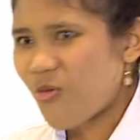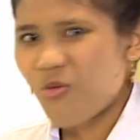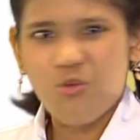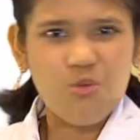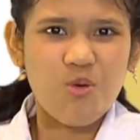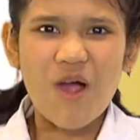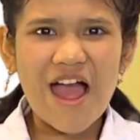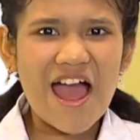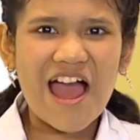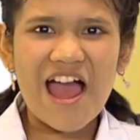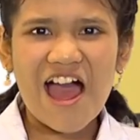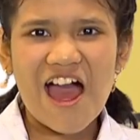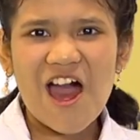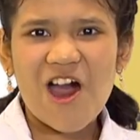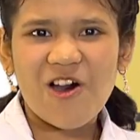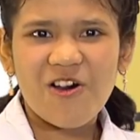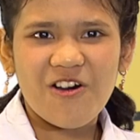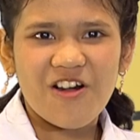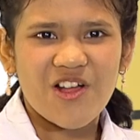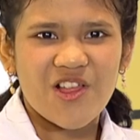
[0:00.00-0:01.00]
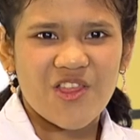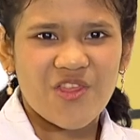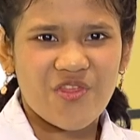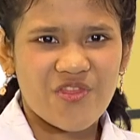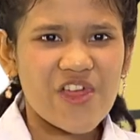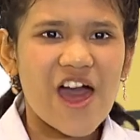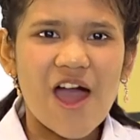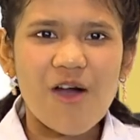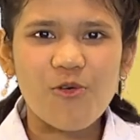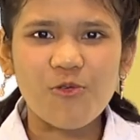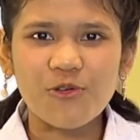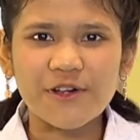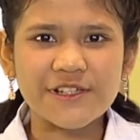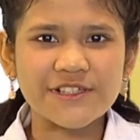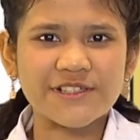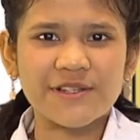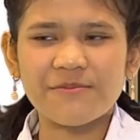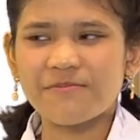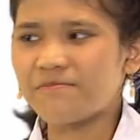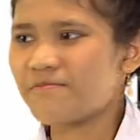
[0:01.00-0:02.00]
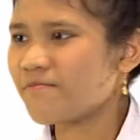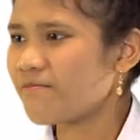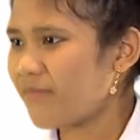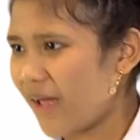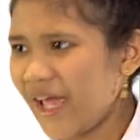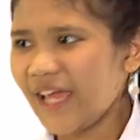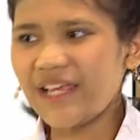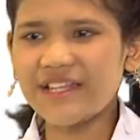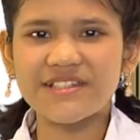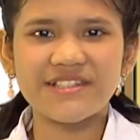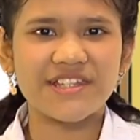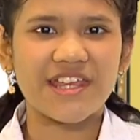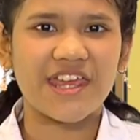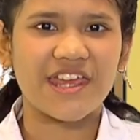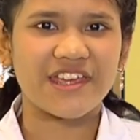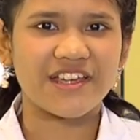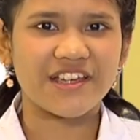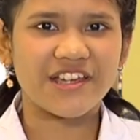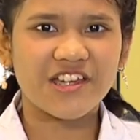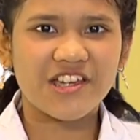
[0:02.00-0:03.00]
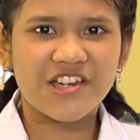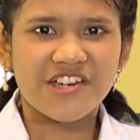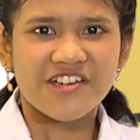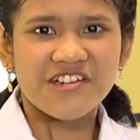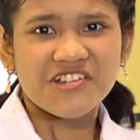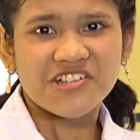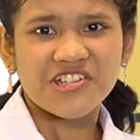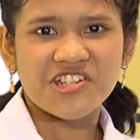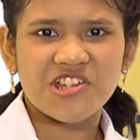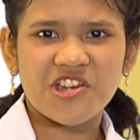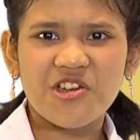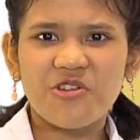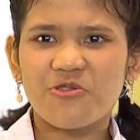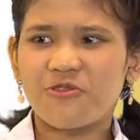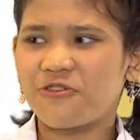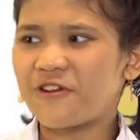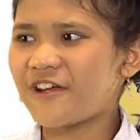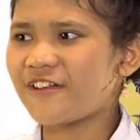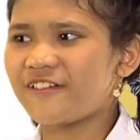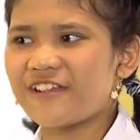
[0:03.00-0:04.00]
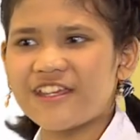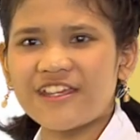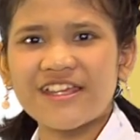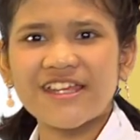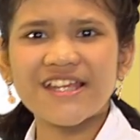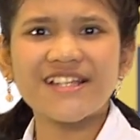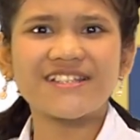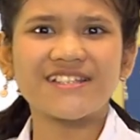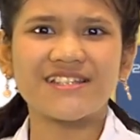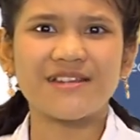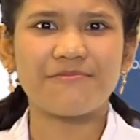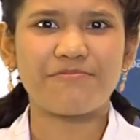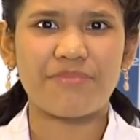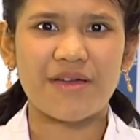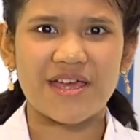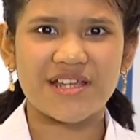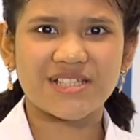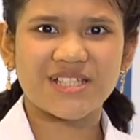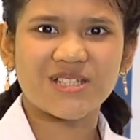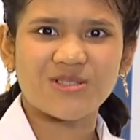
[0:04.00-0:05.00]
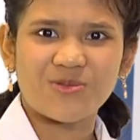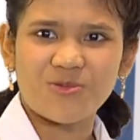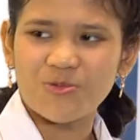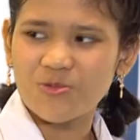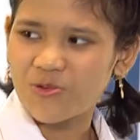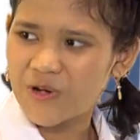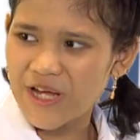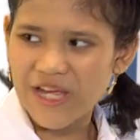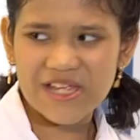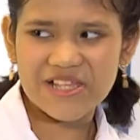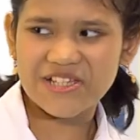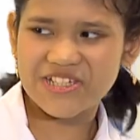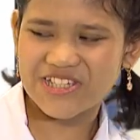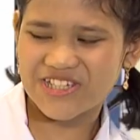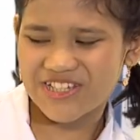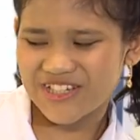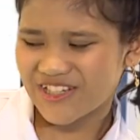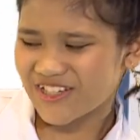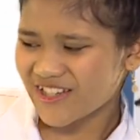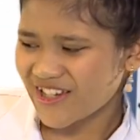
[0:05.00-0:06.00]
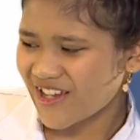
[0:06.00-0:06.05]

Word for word: Wow, that was amazing. She really is the best witch.